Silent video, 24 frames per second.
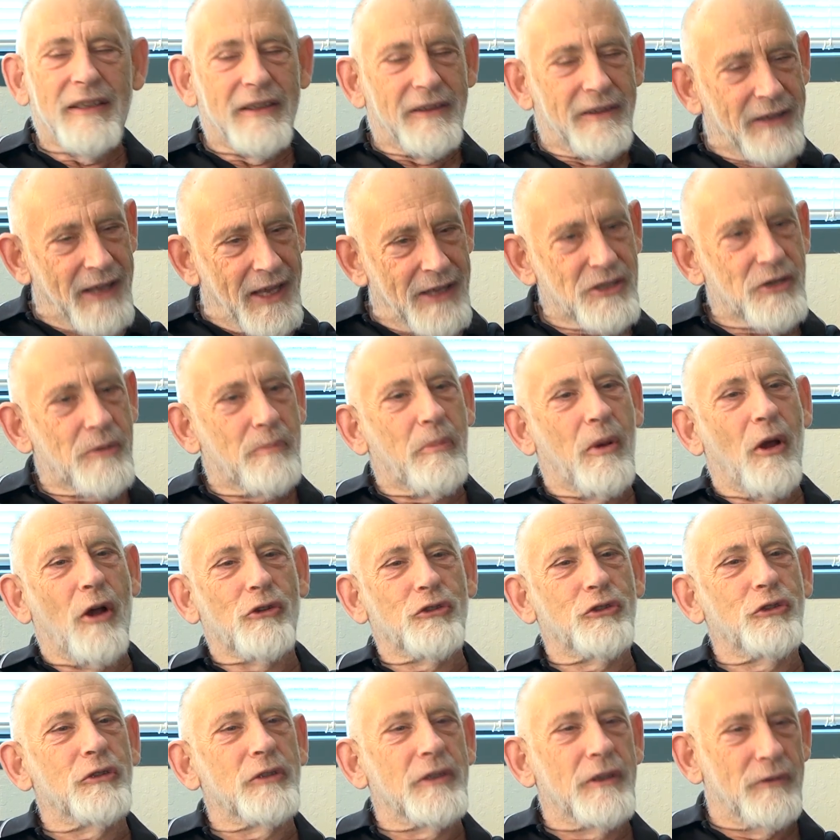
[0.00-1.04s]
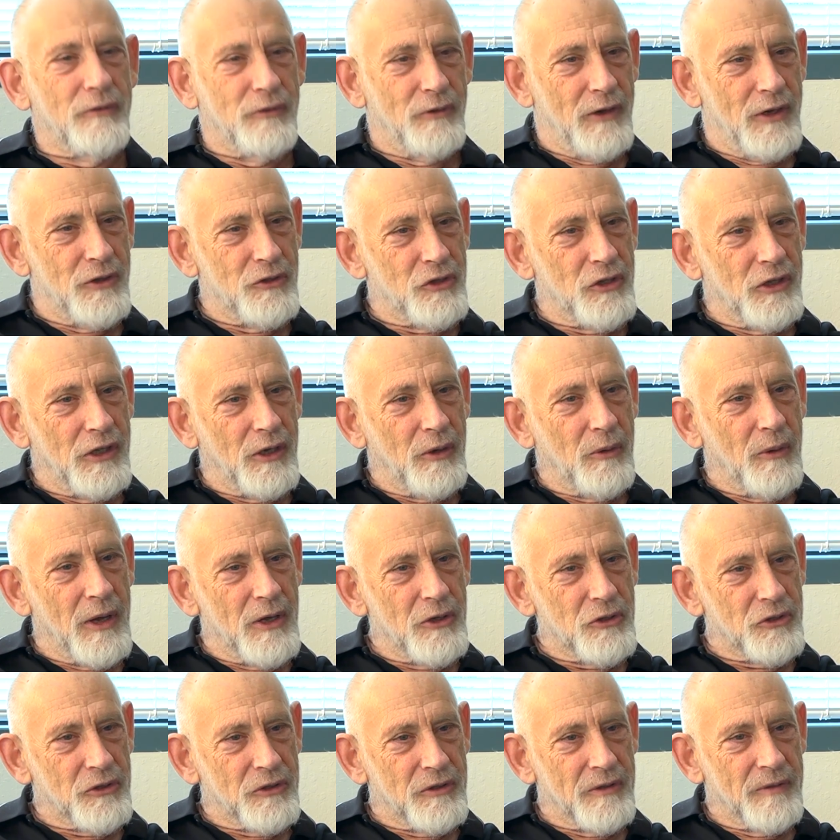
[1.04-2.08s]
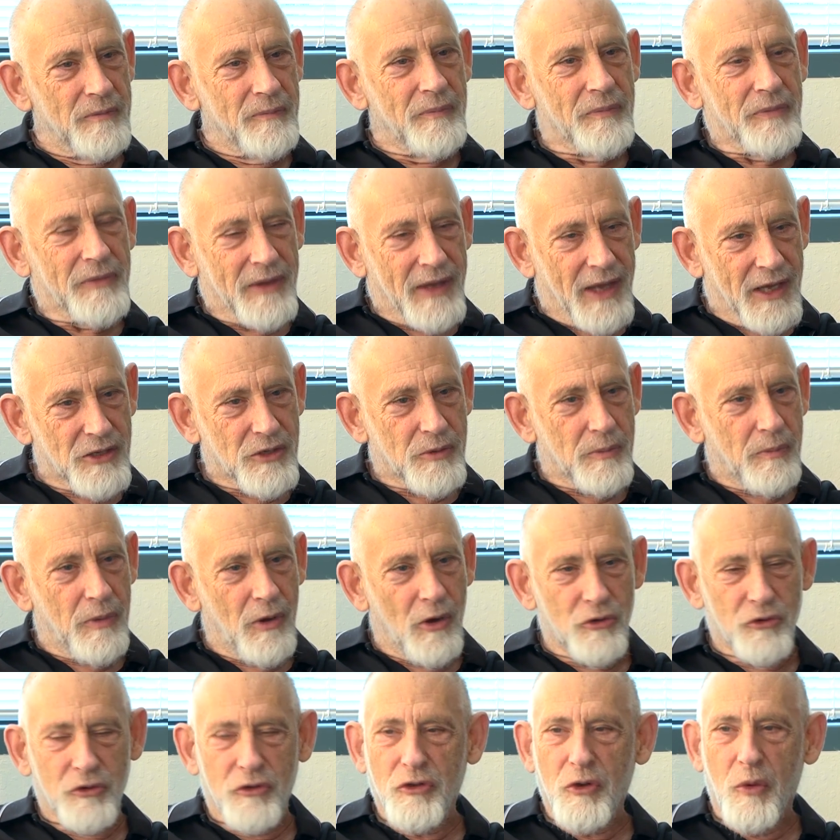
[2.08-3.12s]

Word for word: that's a partial differential equation. That's a partial.